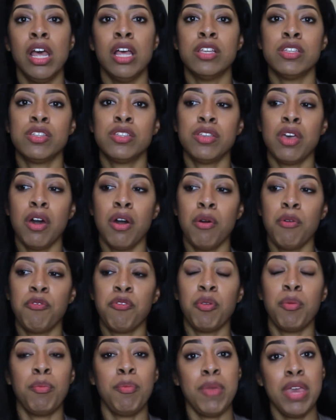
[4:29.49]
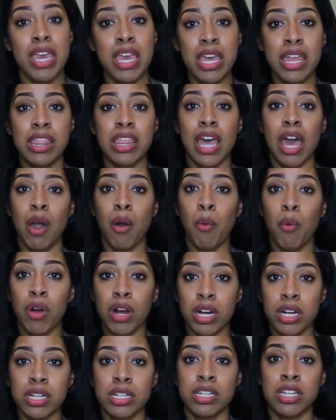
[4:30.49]
So for me, that
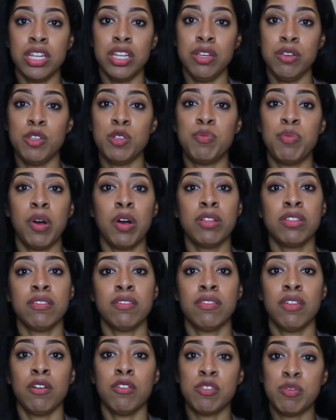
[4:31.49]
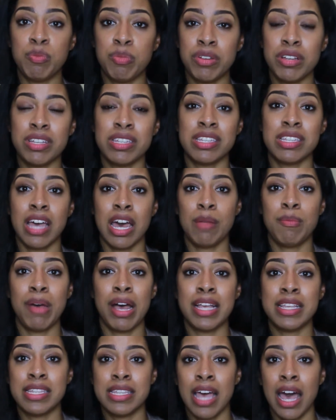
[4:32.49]
worked to use both of those books side
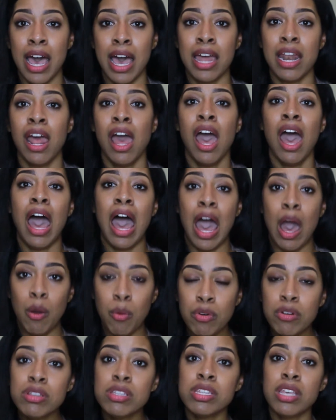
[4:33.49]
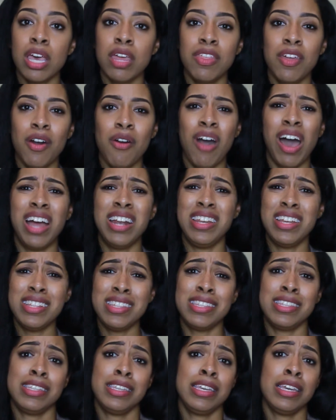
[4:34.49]
by side. I will say though, I did
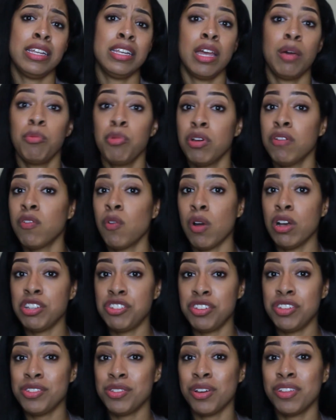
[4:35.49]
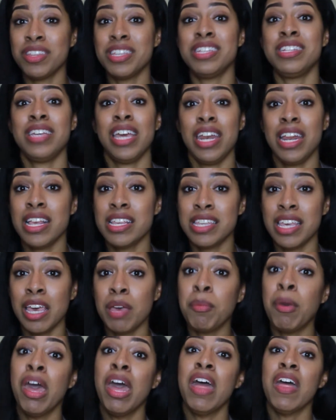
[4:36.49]
see a number of questions on the state
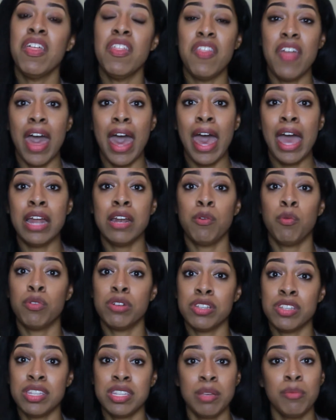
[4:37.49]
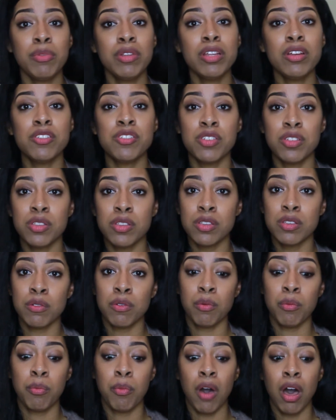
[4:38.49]
exam that were similar to
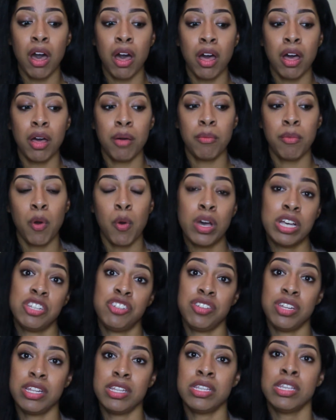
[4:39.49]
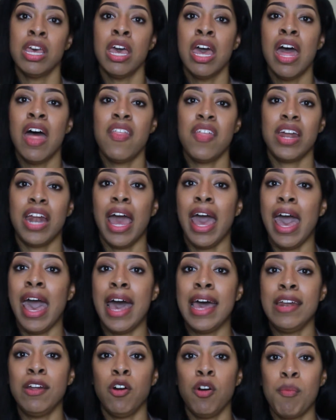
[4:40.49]
the um, questions that I
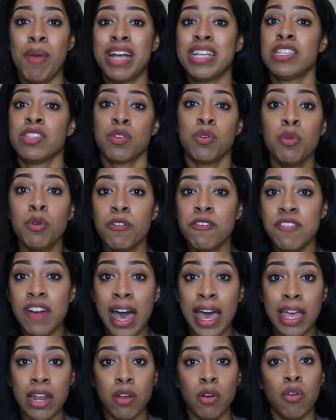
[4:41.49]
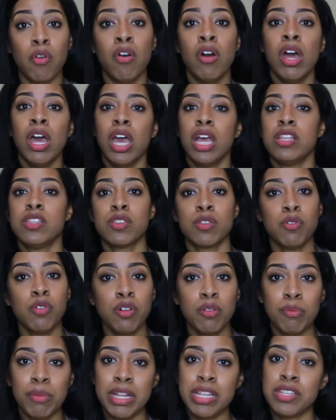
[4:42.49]
had on my school final and
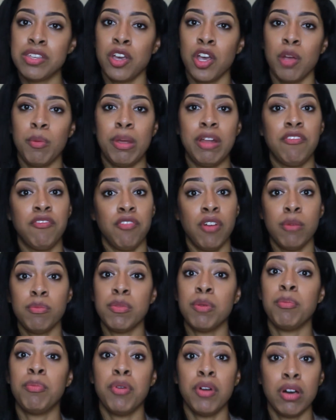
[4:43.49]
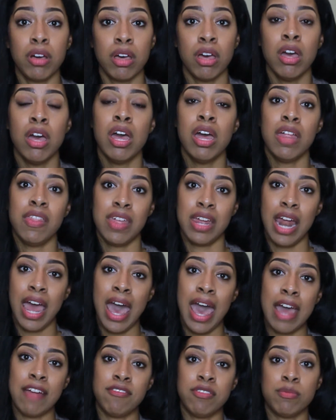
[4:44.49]
school midterm and from the book that I
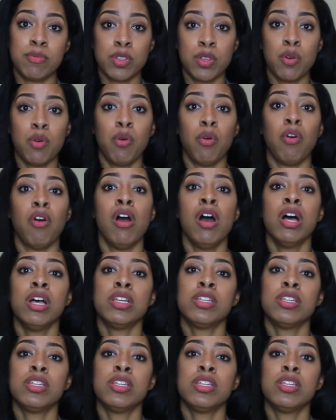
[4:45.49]
had from school.